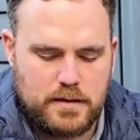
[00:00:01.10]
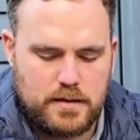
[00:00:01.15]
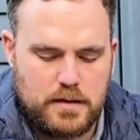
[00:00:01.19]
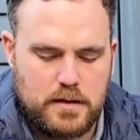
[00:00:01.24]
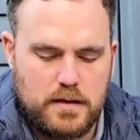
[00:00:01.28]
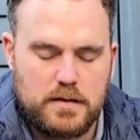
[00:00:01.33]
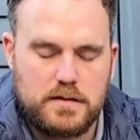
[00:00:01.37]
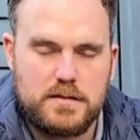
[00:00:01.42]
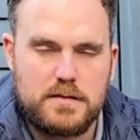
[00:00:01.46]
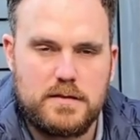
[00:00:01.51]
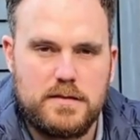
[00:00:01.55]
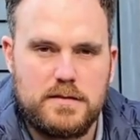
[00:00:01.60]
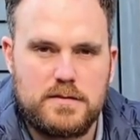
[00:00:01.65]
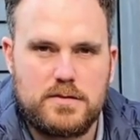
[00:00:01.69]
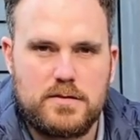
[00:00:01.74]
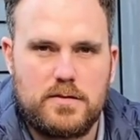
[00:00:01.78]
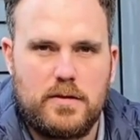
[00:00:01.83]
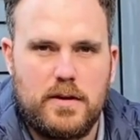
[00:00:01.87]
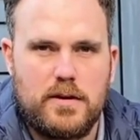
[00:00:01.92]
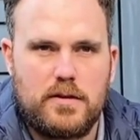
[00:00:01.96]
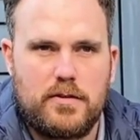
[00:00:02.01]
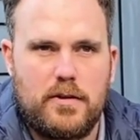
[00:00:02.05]
Yeah, so it's
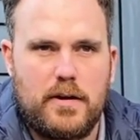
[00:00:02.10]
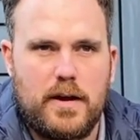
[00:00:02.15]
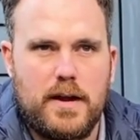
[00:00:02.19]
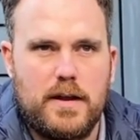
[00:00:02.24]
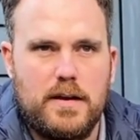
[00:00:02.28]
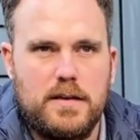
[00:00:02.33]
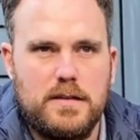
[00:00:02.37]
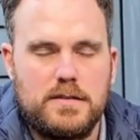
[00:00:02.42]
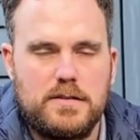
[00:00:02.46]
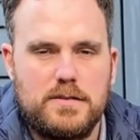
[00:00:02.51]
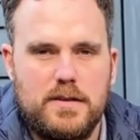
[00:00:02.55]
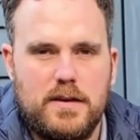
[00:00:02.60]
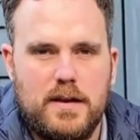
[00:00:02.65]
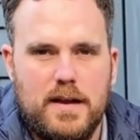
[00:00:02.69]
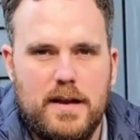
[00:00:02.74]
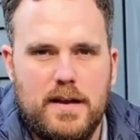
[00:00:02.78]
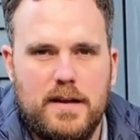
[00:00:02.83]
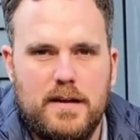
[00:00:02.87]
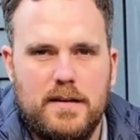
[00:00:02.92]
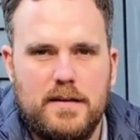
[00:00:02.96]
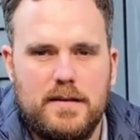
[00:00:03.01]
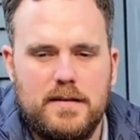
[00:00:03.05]
quite rainy
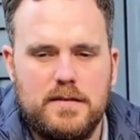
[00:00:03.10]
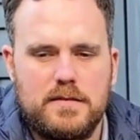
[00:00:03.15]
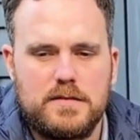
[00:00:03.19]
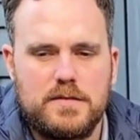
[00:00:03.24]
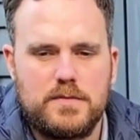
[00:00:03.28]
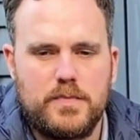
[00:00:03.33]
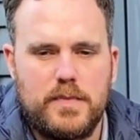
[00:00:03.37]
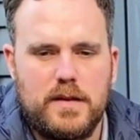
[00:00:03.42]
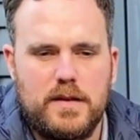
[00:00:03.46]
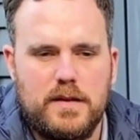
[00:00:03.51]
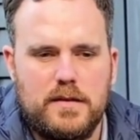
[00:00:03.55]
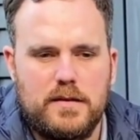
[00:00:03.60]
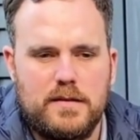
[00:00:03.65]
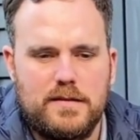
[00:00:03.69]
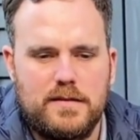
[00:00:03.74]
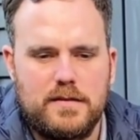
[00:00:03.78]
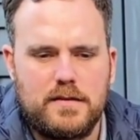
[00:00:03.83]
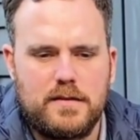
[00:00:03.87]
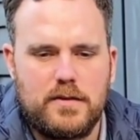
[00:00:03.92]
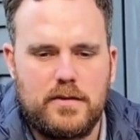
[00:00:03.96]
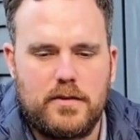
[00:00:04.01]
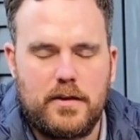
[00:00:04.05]
today. It's been
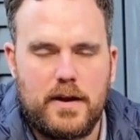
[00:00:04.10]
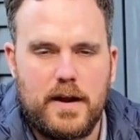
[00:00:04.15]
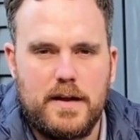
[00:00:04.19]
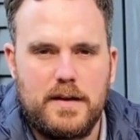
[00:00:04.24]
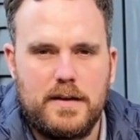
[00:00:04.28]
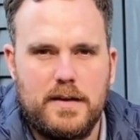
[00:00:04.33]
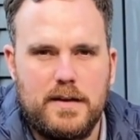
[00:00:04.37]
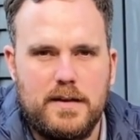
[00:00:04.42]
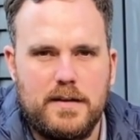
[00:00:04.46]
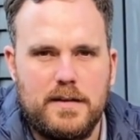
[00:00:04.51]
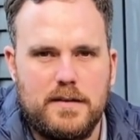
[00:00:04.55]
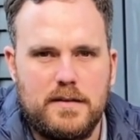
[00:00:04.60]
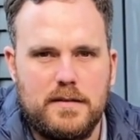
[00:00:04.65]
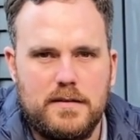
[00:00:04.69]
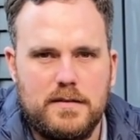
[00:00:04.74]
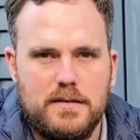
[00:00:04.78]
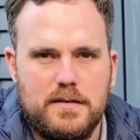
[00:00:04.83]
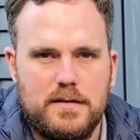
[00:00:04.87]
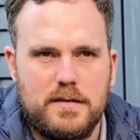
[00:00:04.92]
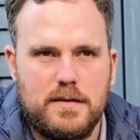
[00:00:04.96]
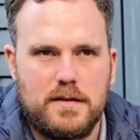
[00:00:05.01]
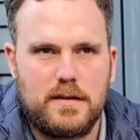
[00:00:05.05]
rainy and
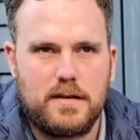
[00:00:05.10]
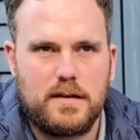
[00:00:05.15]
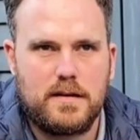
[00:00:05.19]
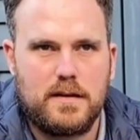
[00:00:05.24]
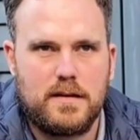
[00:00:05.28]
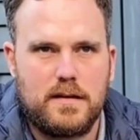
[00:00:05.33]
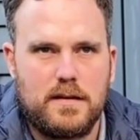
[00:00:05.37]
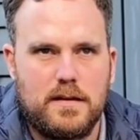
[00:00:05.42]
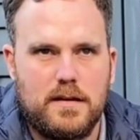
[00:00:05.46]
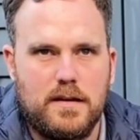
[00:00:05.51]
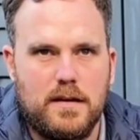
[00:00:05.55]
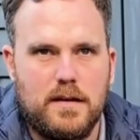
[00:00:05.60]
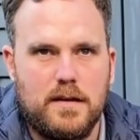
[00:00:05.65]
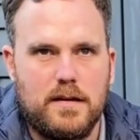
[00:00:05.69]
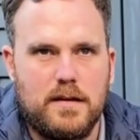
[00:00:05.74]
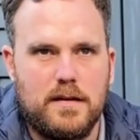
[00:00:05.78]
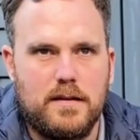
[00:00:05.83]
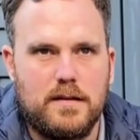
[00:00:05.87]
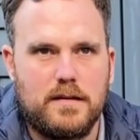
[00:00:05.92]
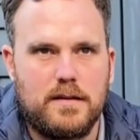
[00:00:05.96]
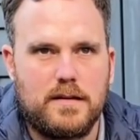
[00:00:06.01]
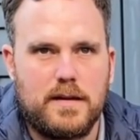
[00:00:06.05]

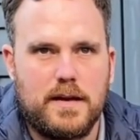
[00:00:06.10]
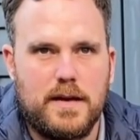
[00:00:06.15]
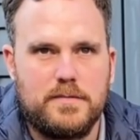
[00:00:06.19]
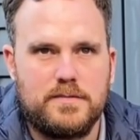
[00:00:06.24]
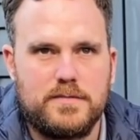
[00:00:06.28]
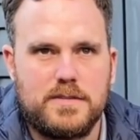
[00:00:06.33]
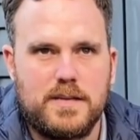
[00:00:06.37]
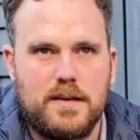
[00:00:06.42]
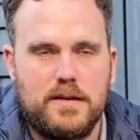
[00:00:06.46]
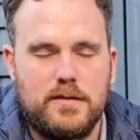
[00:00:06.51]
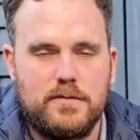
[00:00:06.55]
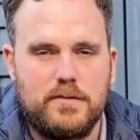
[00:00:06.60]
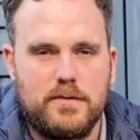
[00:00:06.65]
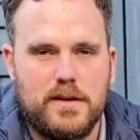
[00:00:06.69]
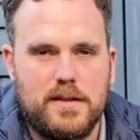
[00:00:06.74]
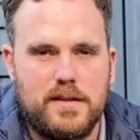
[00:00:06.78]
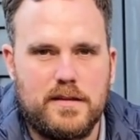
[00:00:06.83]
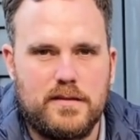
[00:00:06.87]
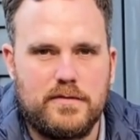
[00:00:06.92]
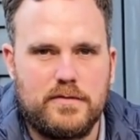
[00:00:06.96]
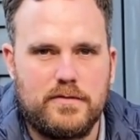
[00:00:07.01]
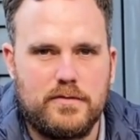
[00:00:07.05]
Cape Town
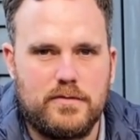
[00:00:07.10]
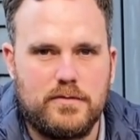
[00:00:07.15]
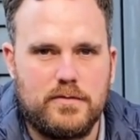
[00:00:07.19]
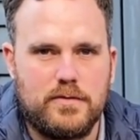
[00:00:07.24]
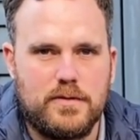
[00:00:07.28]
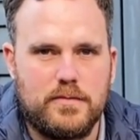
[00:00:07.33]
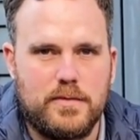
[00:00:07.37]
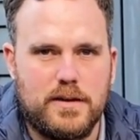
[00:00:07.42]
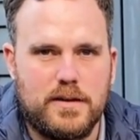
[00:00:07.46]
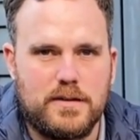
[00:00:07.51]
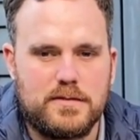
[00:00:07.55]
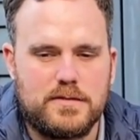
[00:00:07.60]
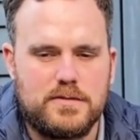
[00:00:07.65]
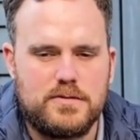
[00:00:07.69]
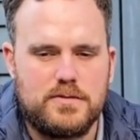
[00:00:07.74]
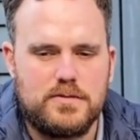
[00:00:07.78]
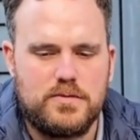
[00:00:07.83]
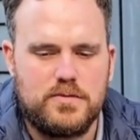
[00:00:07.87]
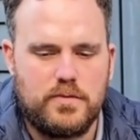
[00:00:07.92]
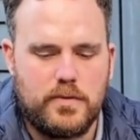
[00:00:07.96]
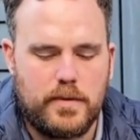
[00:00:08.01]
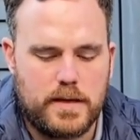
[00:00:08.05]
weather for about
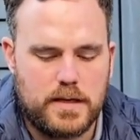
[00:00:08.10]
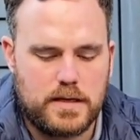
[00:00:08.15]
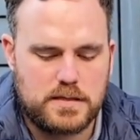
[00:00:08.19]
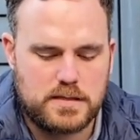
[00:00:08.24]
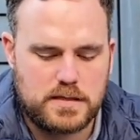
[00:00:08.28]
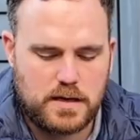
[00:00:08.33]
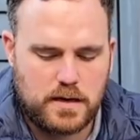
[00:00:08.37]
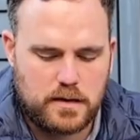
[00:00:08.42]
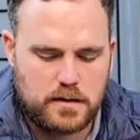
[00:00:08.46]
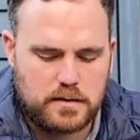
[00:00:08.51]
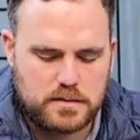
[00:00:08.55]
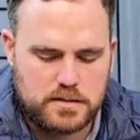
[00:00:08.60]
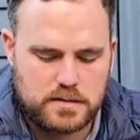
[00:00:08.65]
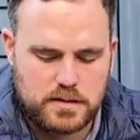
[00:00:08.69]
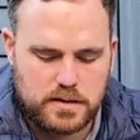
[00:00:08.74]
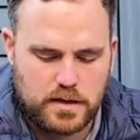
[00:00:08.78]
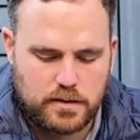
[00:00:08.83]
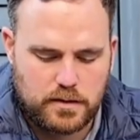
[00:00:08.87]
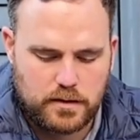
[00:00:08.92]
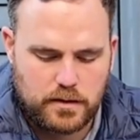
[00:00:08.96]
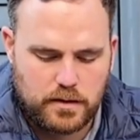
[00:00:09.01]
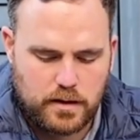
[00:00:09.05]
2 weeks now, so
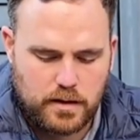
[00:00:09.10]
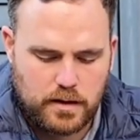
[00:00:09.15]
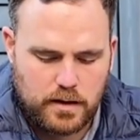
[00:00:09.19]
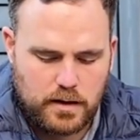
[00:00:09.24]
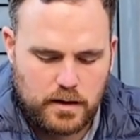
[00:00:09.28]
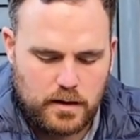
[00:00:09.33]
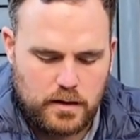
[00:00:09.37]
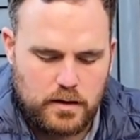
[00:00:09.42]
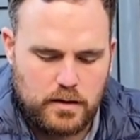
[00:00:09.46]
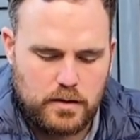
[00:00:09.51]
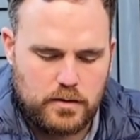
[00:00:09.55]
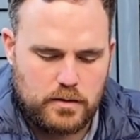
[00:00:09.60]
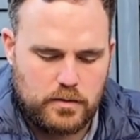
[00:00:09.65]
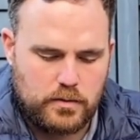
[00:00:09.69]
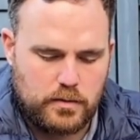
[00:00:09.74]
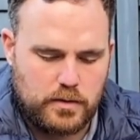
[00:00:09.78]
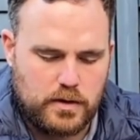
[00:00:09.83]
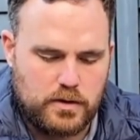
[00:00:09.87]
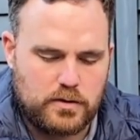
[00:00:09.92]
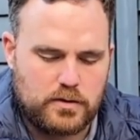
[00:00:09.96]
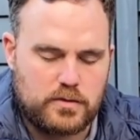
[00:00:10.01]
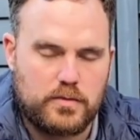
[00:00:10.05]

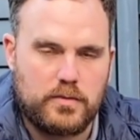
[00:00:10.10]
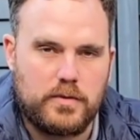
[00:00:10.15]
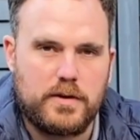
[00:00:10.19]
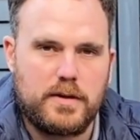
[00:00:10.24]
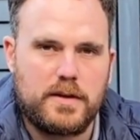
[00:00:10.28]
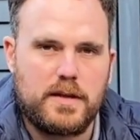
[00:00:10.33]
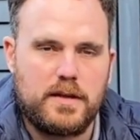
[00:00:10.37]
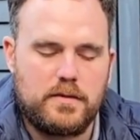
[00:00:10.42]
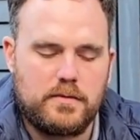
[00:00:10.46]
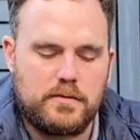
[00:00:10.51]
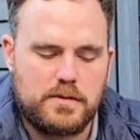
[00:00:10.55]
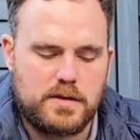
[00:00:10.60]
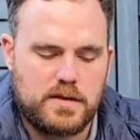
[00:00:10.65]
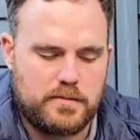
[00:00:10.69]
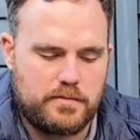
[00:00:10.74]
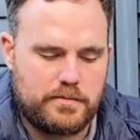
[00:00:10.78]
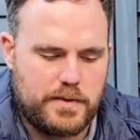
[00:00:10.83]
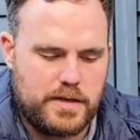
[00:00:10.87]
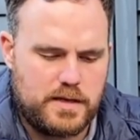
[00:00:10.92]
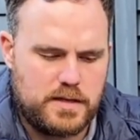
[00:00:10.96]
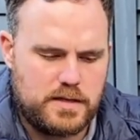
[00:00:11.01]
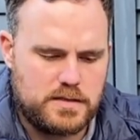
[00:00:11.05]
we're not working with the
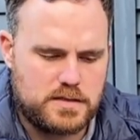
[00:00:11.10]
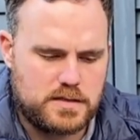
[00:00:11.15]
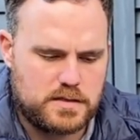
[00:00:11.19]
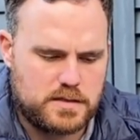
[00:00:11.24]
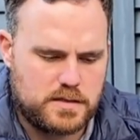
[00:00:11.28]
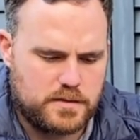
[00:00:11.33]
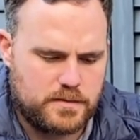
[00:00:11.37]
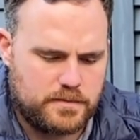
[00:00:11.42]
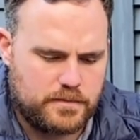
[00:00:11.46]
bees.